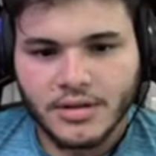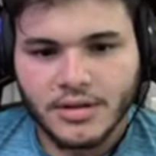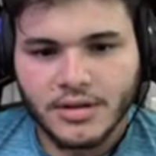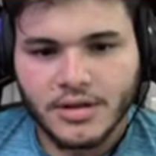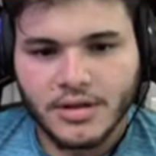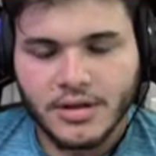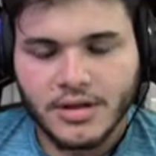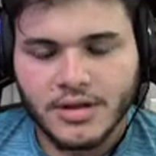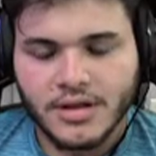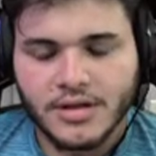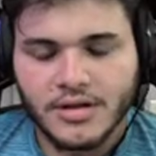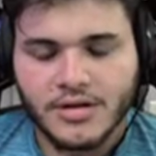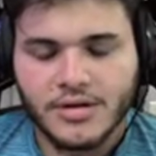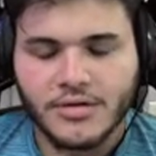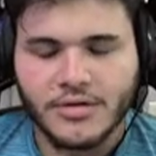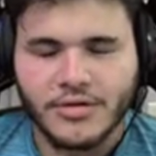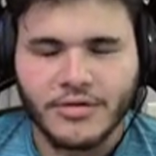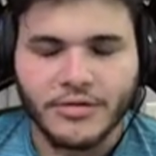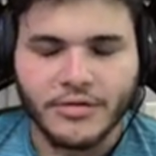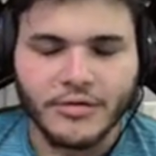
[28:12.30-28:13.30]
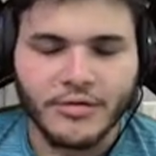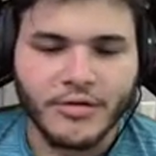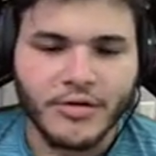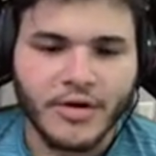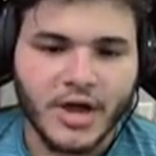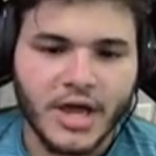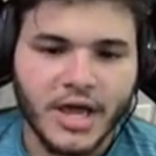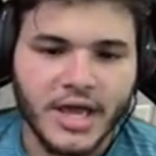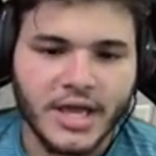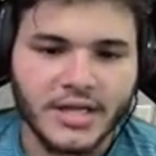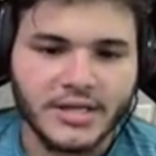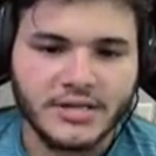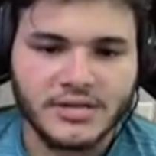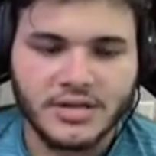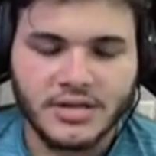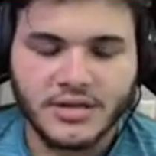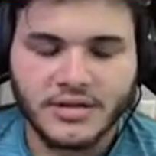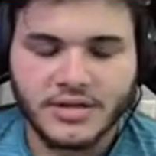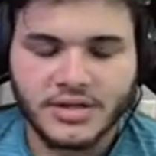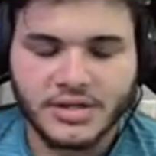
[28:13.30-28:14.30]
Oh, great.
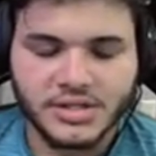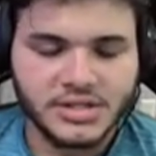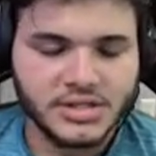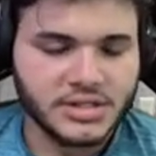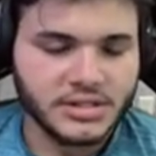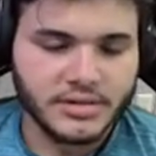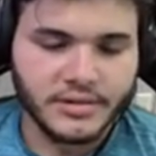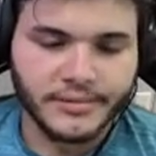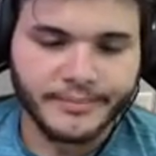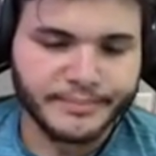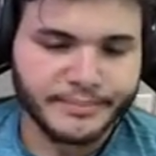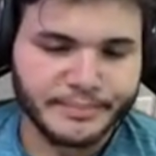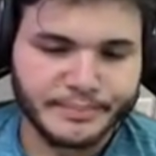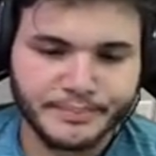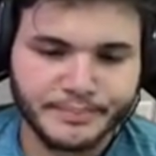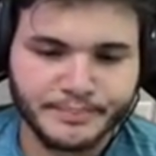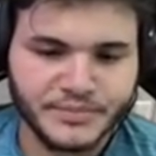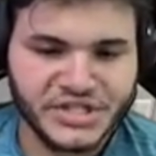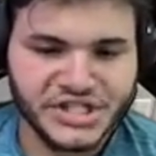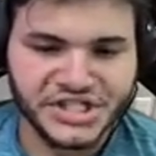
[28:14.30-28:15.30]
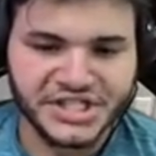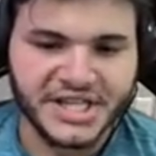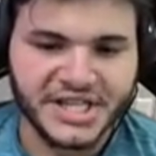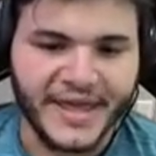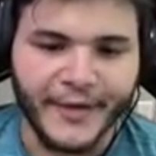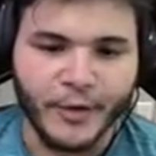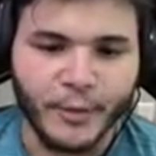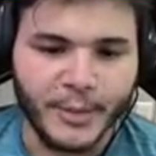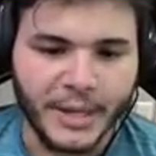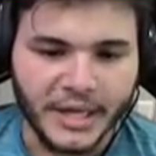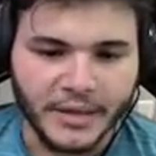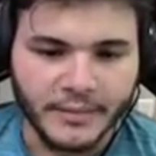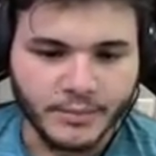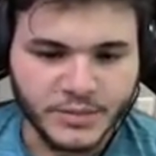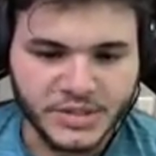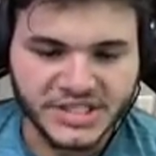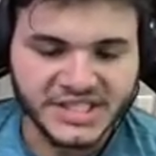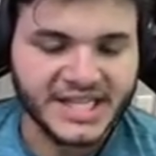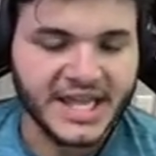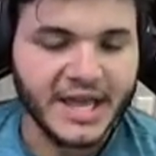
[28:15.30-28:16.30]
Just... Just kill me.
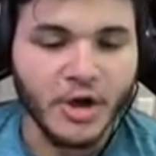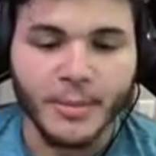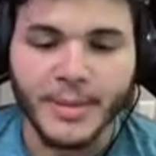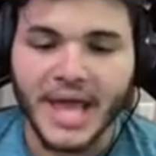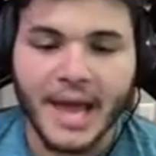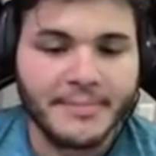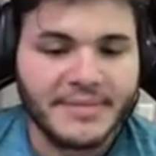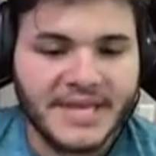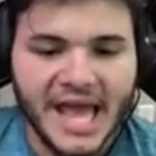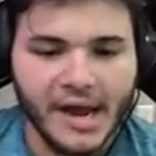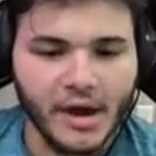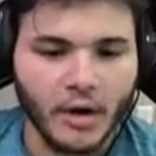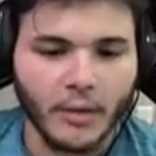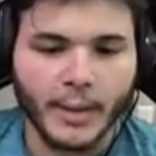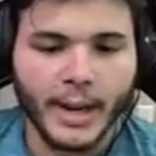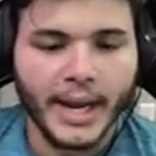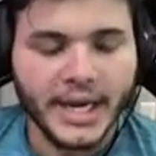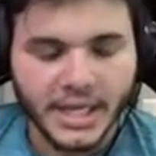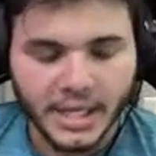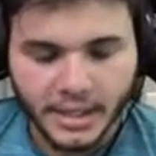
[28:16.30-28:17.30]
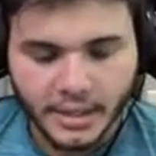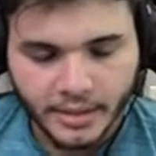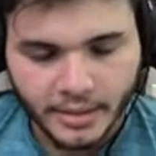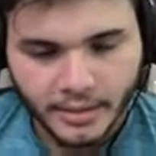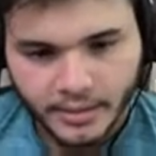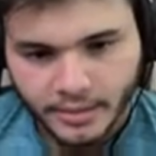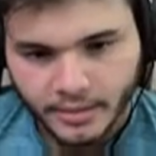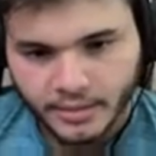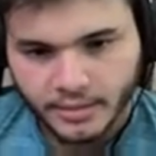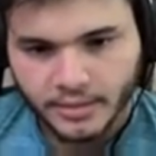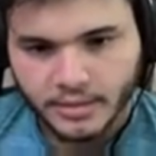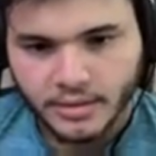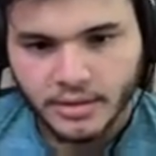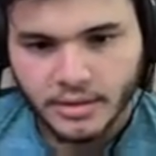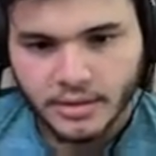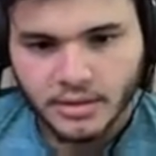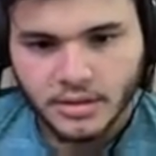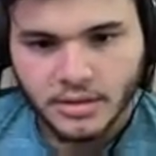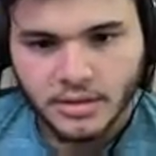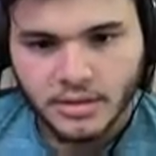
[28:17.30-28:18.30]
Just kill me. I'm dead already. My
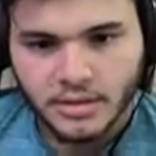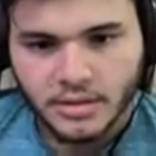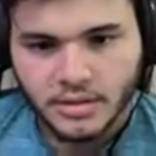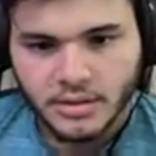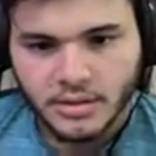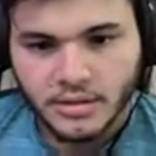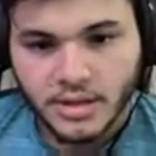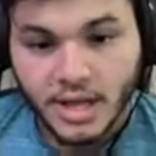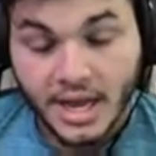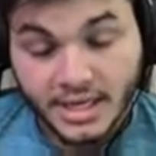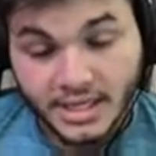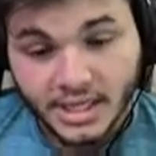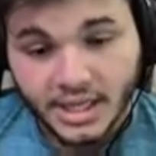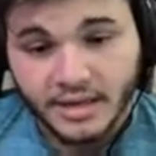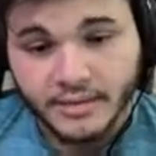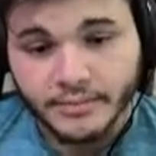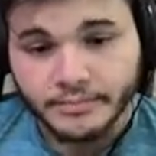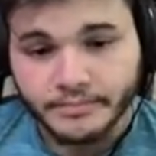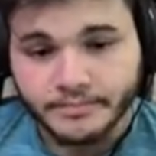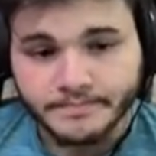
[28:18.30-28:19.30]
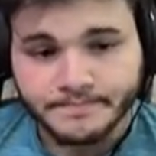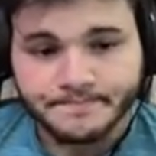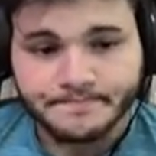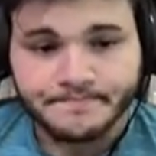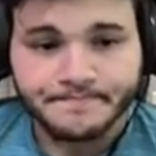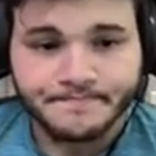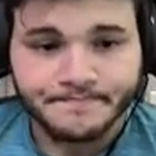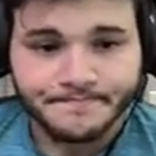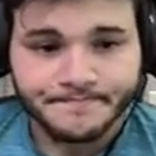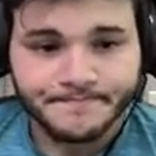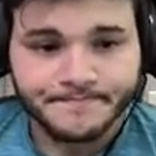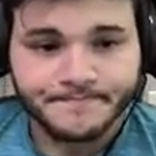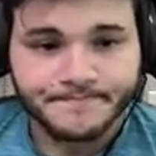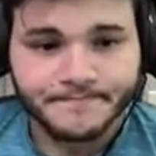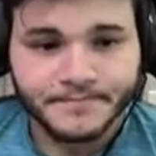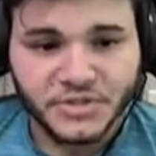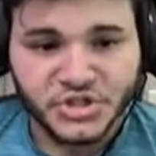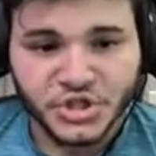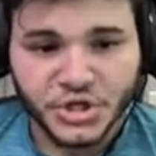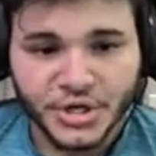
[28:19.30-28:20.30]
case. I did.
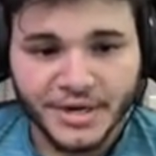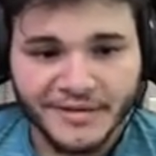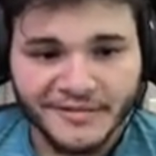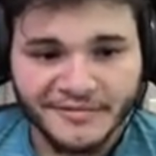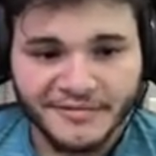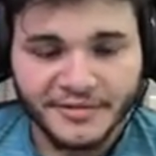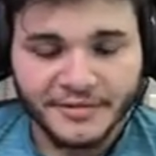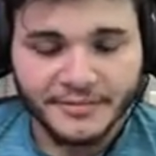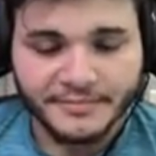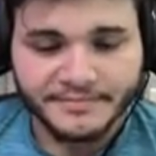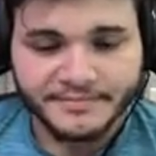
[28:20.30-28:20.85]
Shouldn't have.